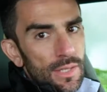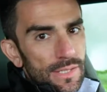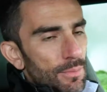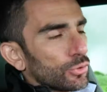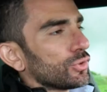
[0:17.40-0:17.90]

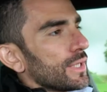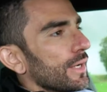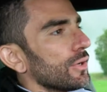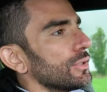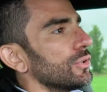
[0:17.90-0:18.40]
We all agree
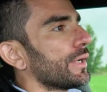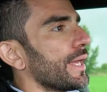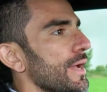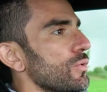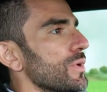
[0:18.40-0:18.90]
that a
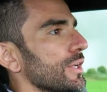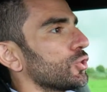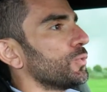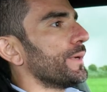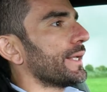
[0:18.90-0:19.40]
supercar is
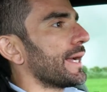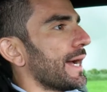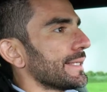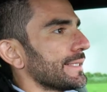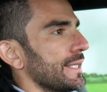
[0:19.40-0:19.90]

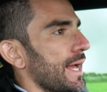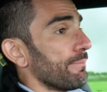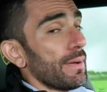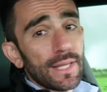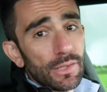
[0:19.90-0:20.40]
beautiful to
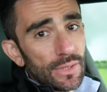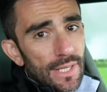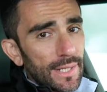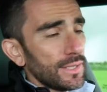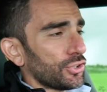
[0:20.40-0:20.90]
drive,
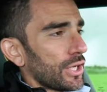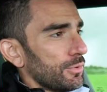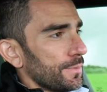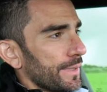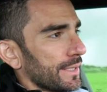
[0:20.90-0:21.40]
but there
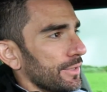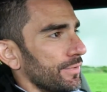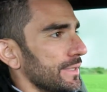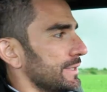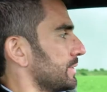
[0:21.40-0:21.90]
is
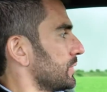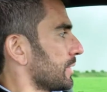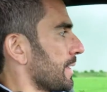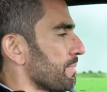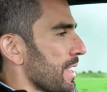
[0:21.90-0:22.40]
another
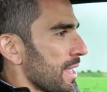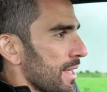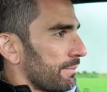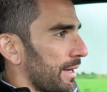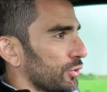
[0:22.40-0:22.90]
essential
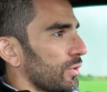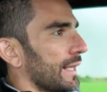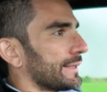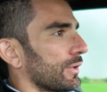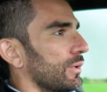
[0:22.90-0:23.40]
quality, and
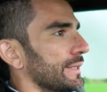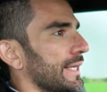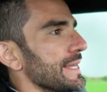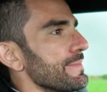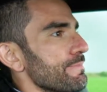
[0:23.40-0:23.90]
that
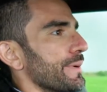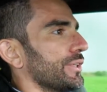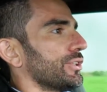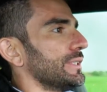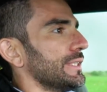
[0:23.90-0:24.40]
is
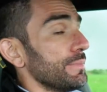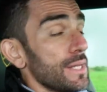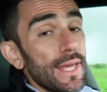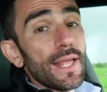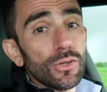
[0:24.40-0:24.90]
style.
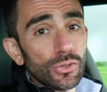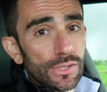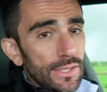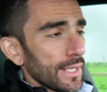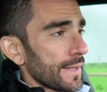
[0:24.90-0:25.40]

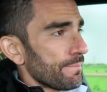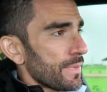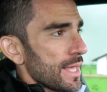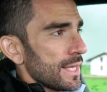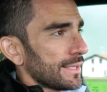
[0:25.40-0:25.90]
Without a
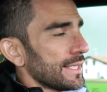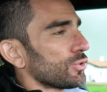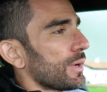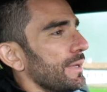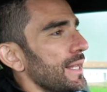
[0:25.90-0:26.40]
beautiful
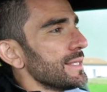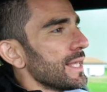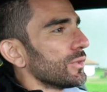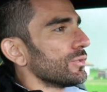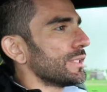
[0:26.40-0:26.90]
style, you
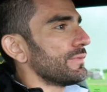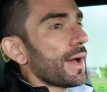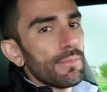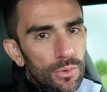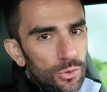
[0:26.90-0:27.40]
won't get very
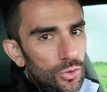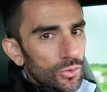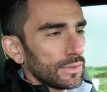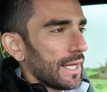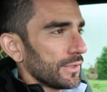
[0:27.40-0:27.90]
far,
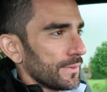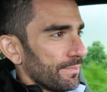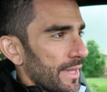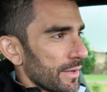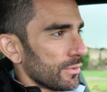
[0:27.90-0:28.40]
and in
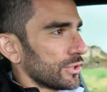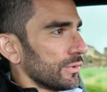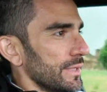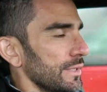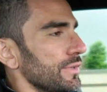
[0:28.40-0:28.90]
this
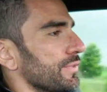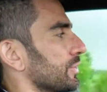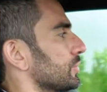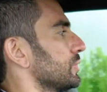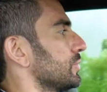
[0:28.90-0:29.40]
video, we'll show
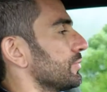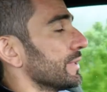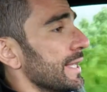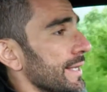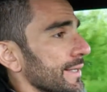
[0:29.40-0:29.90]
you how the
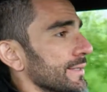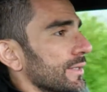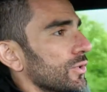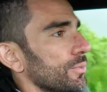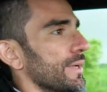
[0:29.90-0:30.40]
design of a
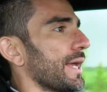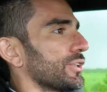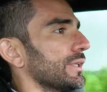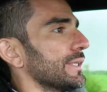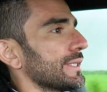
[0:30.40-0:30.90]

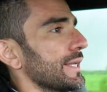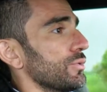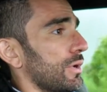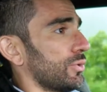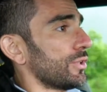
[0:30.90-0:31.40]
dream car
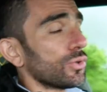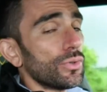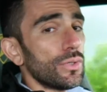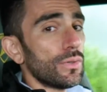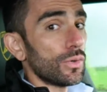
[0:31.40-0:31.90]
with the
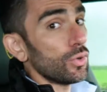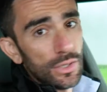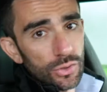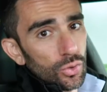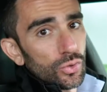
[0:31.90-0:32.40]
raging
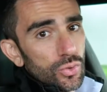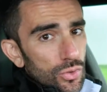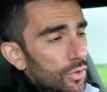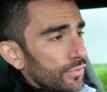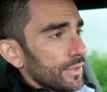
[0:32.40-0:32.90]
bull on the
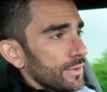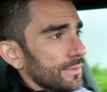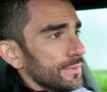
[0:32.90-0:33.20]
hood was